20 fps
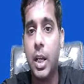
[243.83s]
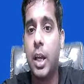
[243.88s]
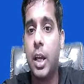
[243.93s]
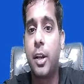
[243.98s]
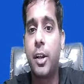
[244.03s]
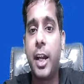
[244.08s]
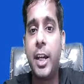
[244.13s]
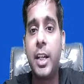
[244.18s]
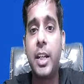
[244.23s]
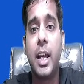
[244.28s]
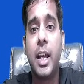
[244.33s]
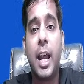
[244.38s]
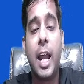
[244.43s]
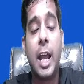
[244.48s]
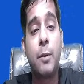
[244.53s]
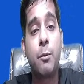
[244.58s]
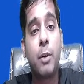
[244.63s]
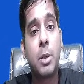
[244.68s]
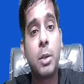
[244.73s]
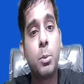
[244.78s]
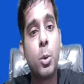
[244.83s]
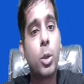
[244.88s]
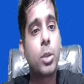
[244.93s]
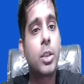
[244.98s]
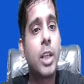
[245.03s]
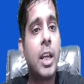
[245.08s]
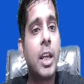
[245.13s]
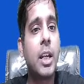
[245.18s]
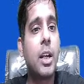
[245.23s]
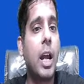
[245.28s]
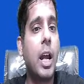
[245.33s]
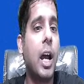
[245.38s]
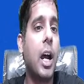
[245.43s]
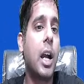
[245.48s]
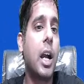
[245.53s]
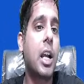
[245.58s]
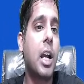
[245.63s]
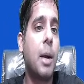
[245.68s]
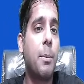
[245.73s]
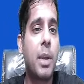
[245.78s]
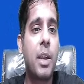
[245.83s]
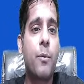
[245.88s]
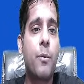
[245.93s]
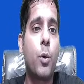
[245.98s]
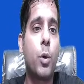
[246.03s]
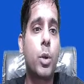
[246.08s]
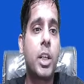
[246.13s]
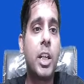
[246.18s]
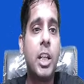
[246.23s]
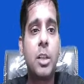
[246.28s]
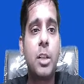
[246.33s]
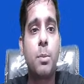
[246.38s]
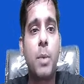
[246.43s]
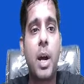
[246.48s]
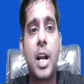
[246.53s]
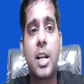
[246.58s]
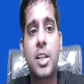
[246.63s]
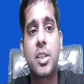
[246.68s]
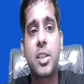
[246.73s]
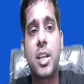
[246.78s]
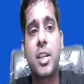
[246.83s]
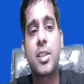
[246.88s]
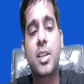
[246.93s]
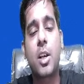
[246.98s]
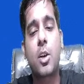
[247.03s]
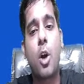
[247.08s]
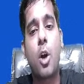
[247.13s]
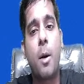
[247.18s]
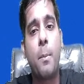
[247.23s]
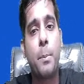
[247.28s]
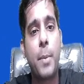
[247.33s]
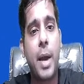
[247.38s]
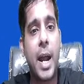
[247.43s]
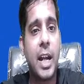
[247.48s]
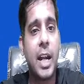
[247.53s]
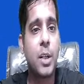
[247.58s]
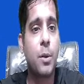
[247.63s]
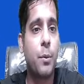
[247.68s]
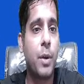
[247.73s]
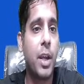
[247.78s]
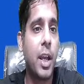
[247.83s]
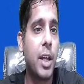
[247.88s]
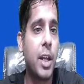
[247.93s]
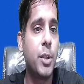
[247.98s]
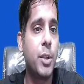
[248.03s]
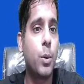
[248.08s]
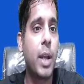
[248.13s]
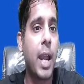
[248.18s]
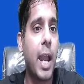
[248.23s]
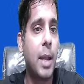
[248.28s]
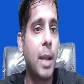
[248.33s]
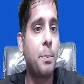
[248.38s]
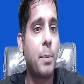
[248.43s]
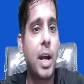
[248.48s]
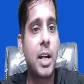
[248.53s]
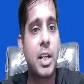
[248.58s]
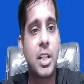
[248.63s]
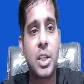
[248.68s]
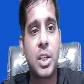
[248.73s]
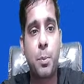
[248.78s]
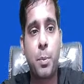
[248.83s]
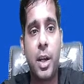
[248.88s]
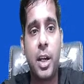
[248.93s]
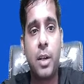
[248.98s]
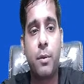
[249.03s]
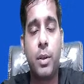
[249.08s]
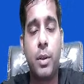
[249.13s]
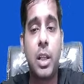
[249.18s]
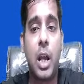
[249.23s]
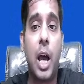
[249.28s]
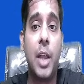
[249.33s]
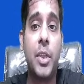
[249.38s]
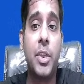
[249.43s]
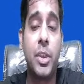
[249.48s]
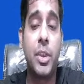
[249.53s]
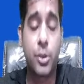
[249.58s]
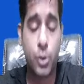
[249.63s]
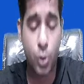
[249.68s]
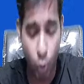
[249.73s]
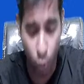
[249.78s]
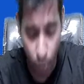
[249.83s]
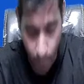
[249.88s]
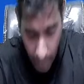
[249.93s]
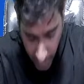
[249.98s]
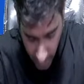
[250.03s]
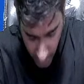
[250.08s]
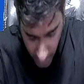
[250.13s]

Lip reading: right? And one more thing, coming 14th March, there is a combat where you can participate with so many